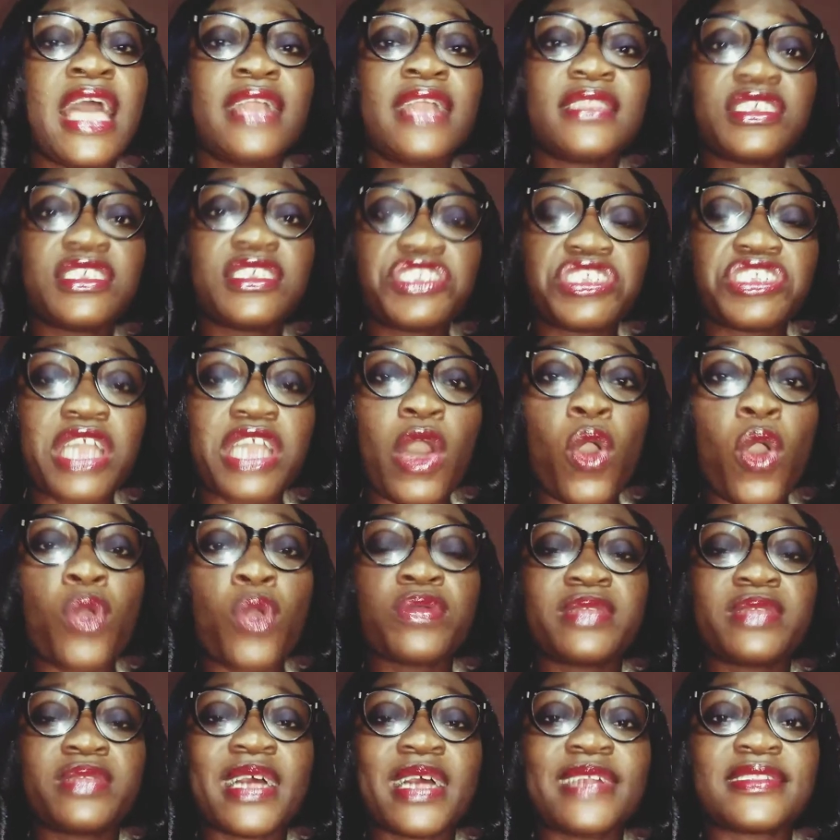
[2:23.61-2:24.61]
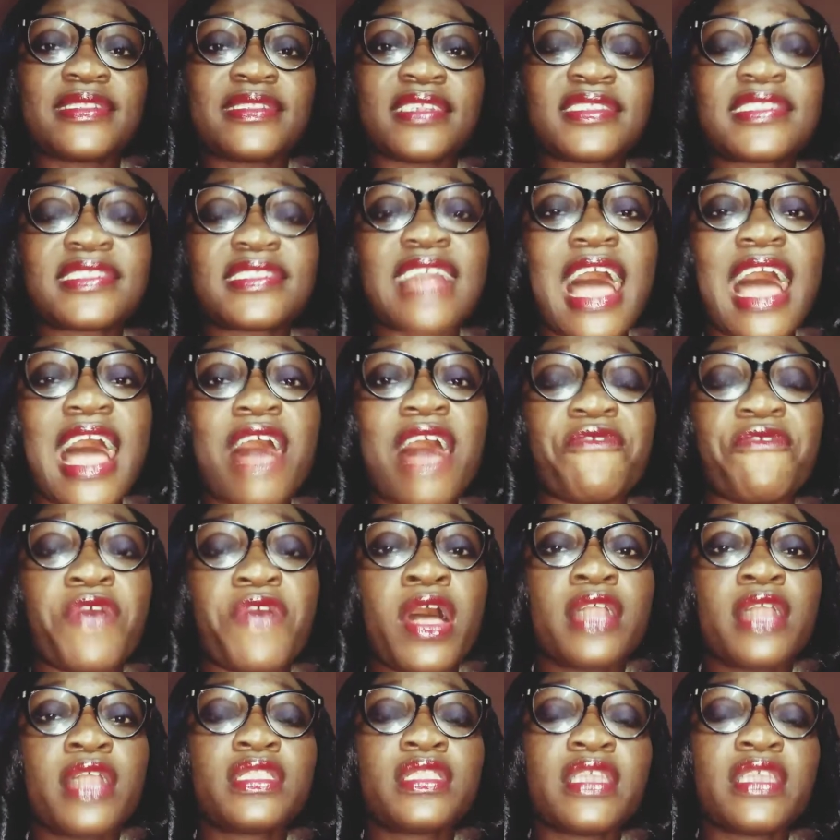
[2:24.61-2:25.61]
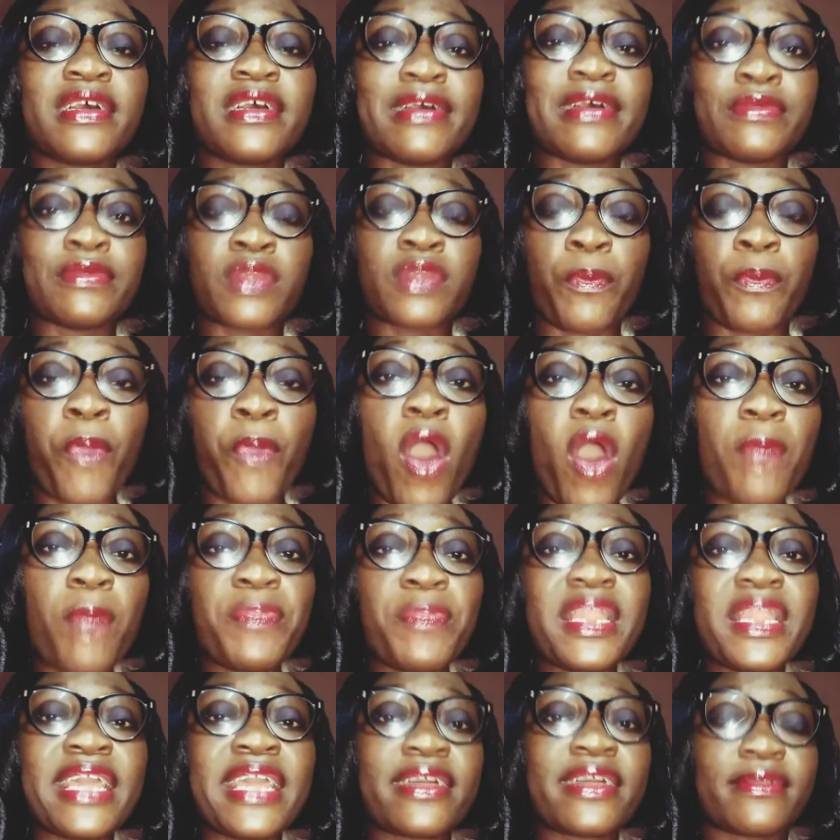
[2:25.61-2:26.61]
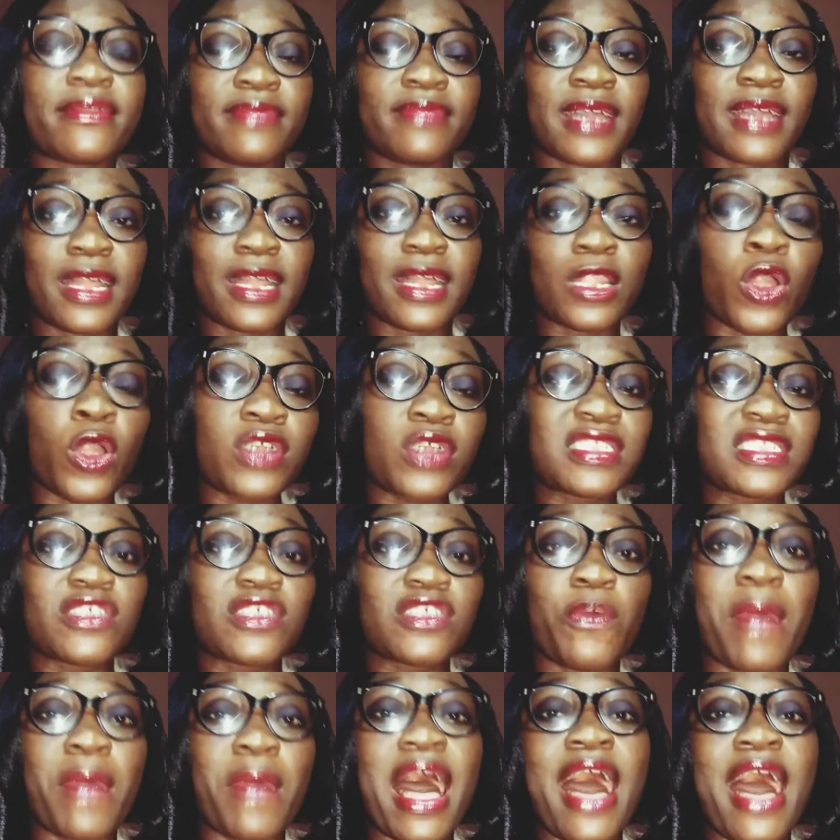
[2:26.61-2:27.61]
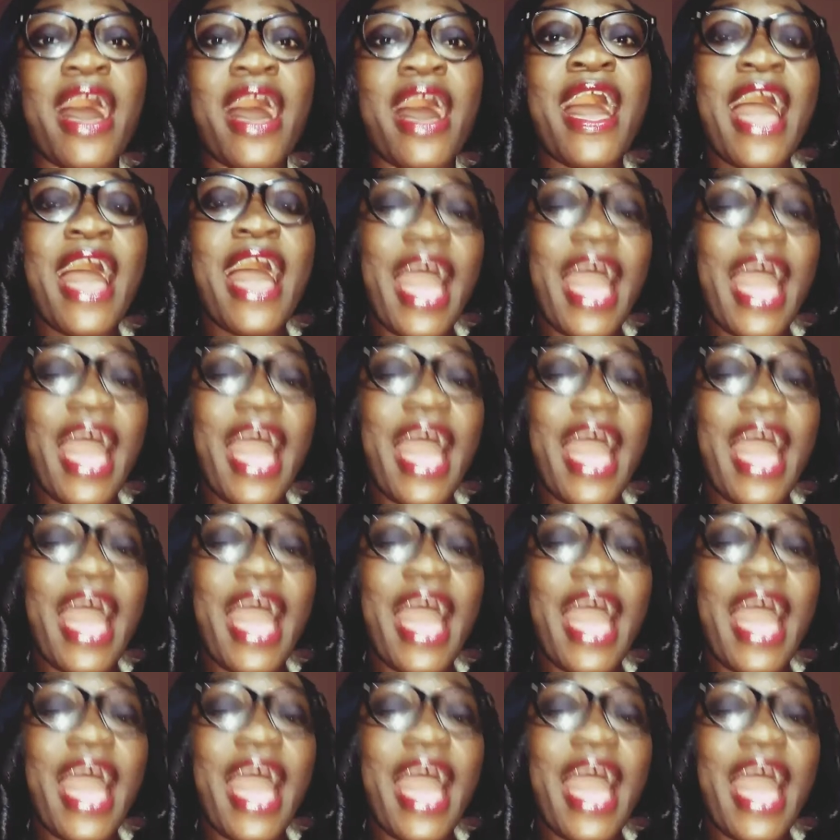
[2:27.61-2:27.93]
the shareholders, the staff, the public, the customer,